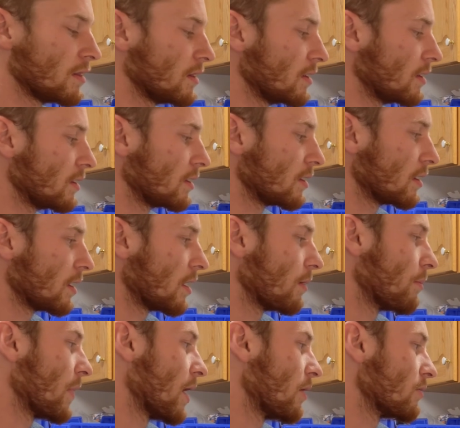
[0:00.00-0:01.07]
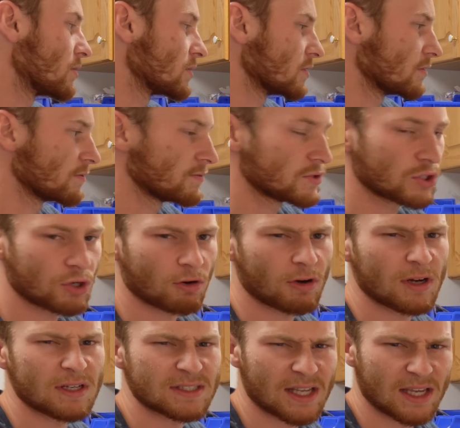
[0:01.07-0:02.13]
the amount of
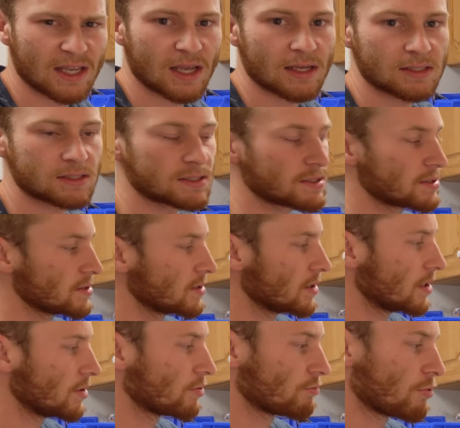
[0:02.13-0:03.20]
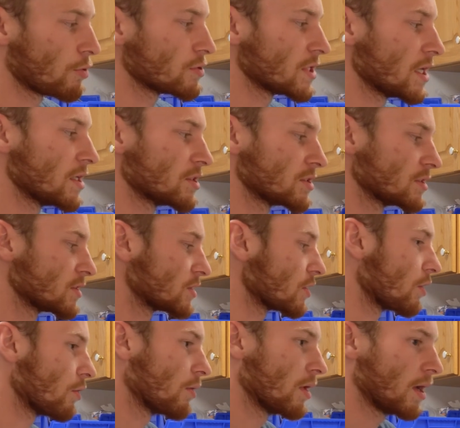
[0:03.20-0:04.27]
degrees, I guess, in the rotation.
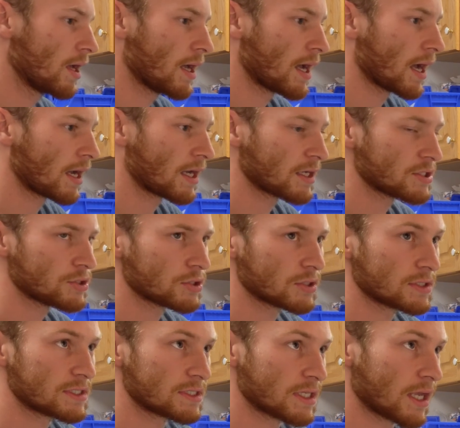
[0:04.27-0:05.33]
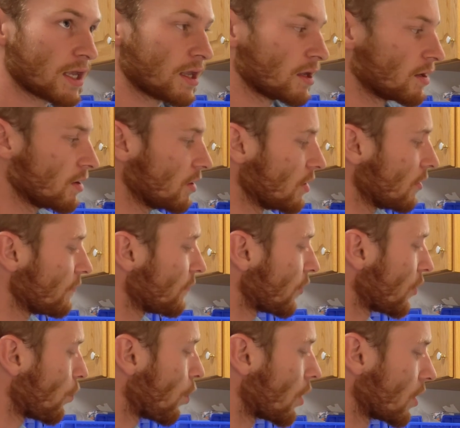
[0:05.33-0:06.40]
So I guess you could say
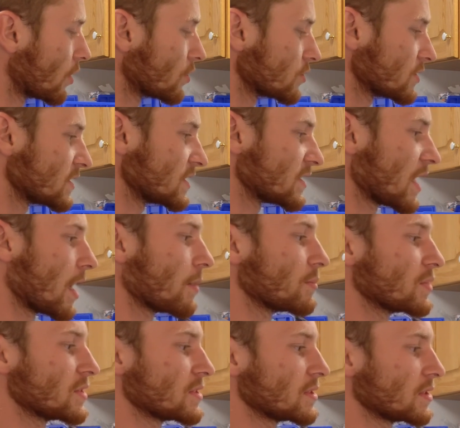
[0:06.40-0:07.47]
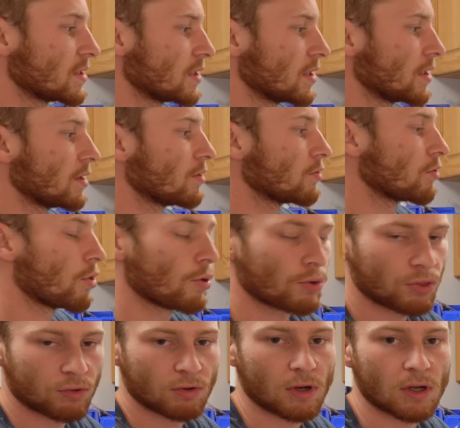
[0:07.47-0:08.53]
for 100 steps it'll go
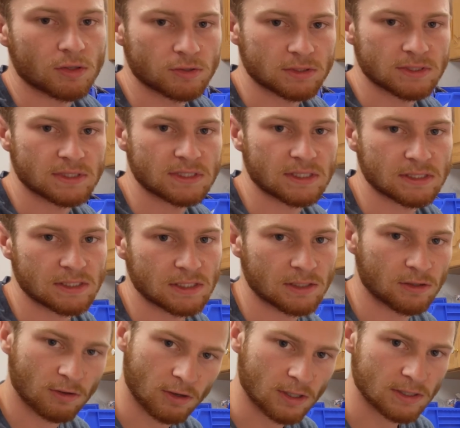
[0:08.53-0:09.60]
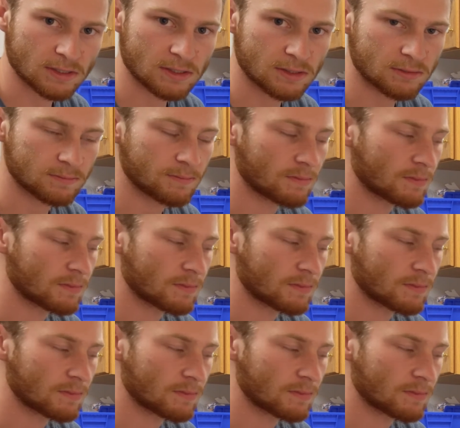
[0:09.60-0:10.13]
360 degrees.